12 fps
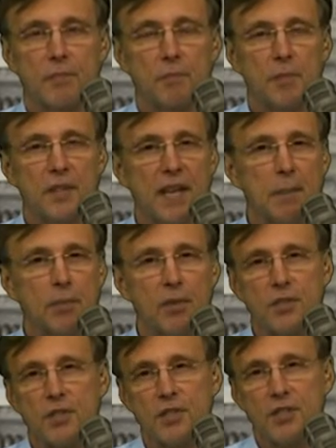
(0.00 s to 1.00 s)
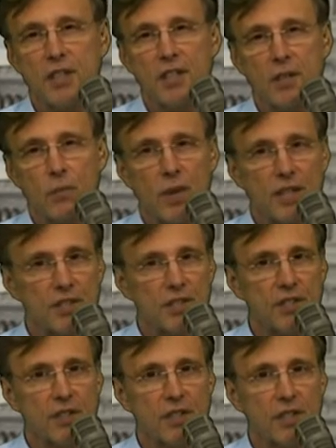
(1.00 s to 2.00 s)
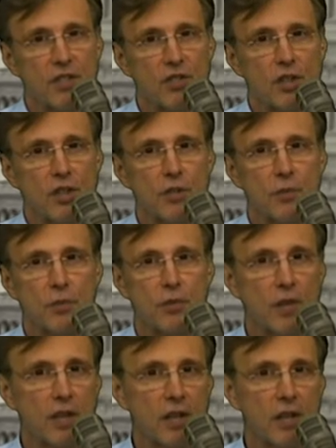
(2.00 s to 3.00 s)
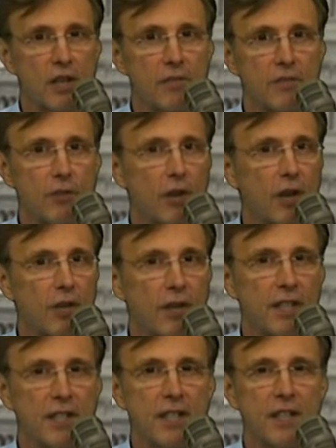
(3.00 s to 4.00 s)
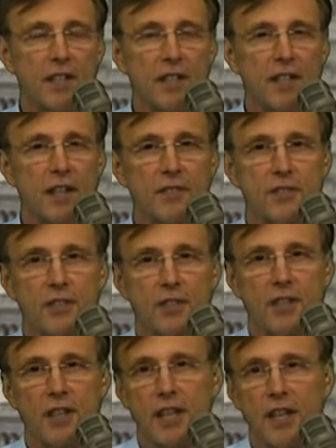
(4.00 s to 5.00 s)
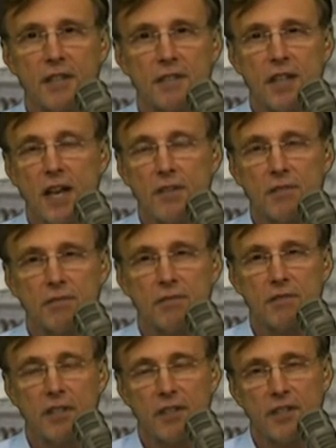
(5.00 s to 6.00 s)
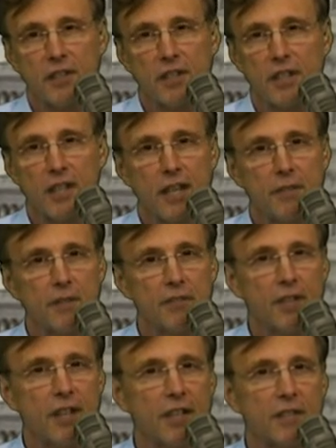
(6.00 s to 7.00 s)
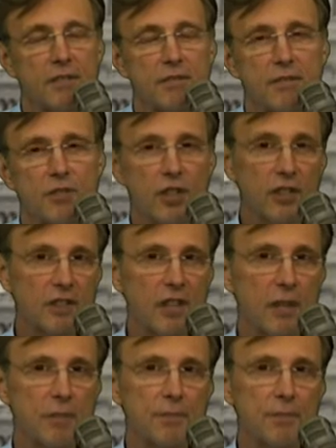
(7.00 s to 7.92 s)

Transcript: But that person is going to get arrested. They're going to get charged with credit card fraud or identity theft, and they're going to hand down, you know, they're going to get a heavy fine, jail time.